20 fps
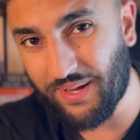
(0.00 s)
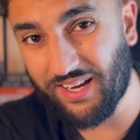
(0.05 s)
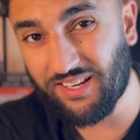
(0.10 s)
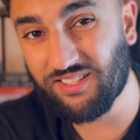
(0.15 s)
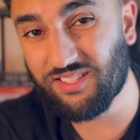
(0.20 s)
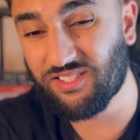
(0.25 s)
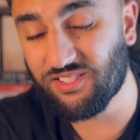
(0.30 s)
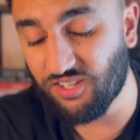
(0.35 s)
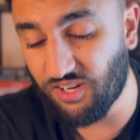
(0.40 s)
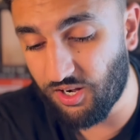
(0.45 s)
and
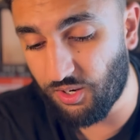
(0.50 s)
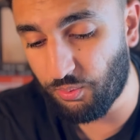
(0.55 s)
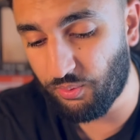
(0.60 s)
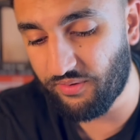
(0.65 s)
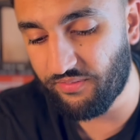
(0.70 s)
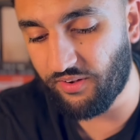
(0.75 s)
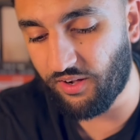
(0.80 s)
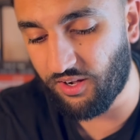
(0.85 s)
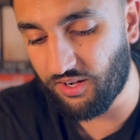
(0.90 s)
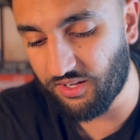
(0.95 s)
start
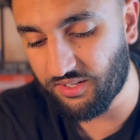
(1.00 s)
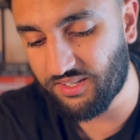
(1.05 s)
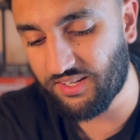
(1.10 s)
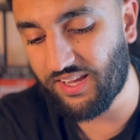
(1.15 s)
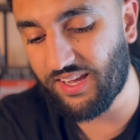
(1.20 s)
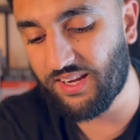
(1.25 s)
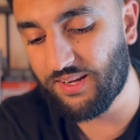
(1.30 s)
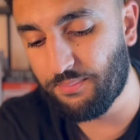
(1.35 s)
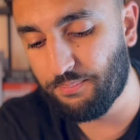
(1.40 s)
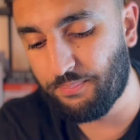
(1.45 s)
with our
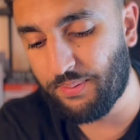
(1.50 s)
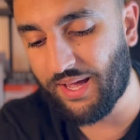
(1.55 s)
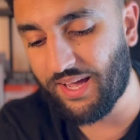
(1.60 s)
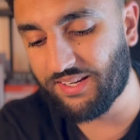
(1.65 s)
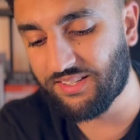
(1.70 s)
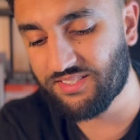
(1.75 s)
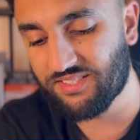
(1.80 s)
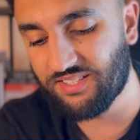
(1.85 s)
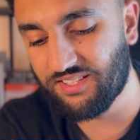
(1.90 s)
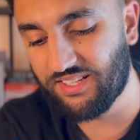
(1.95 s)
10
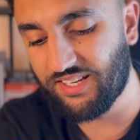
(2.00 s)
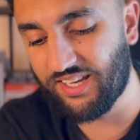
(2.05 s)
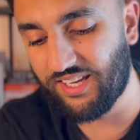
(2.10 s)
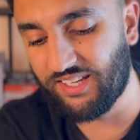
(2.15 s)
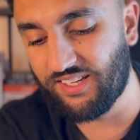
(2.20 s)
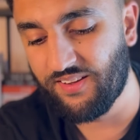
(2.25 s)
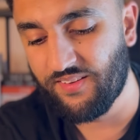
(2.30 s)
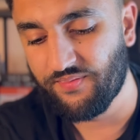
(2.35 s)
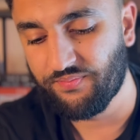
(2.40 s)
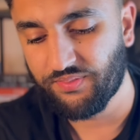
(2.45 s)
packs
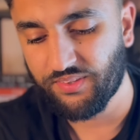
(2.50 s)
today